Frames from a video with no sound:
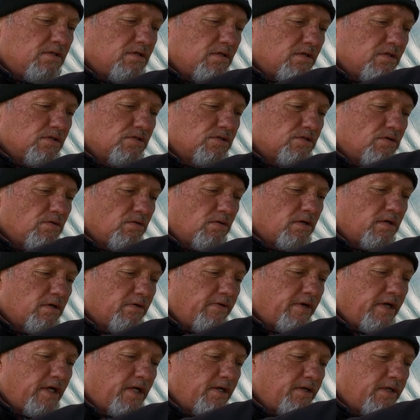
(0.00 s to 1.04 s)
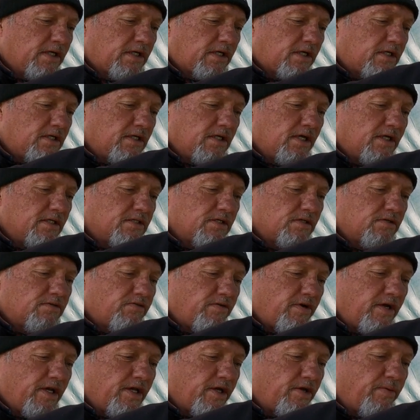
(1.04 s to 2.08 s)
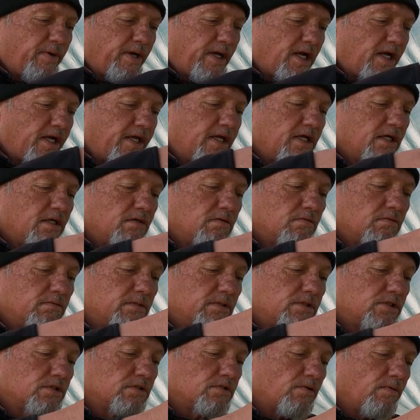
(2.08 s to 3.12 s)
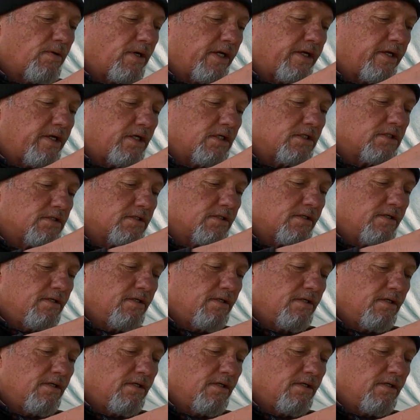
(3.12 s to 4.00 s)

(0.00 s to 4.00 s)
So this cooker really does it really quickly, which is quite nice.